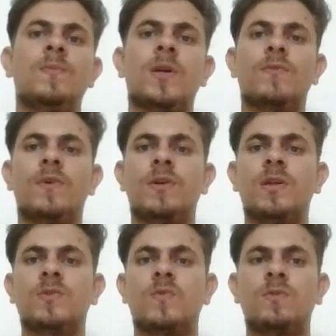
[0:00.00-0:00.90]
But one
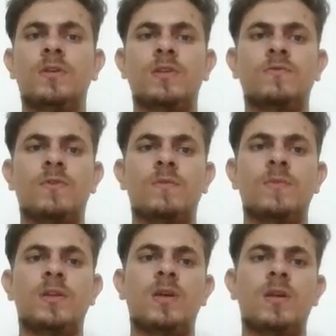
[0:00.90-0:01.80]
day, soldiers
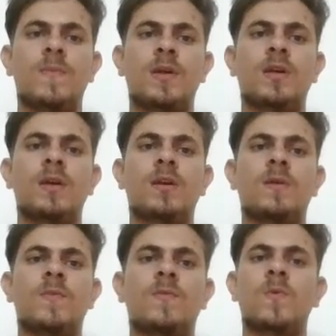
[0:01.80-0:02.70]
from the nearby
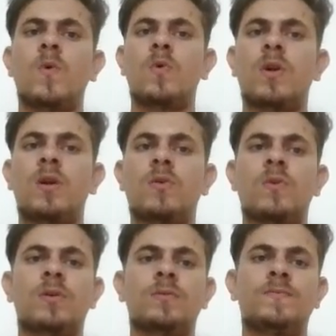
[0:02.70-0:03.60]
kingdom of Corona
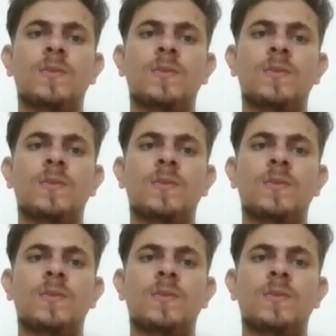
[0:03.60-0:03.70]
took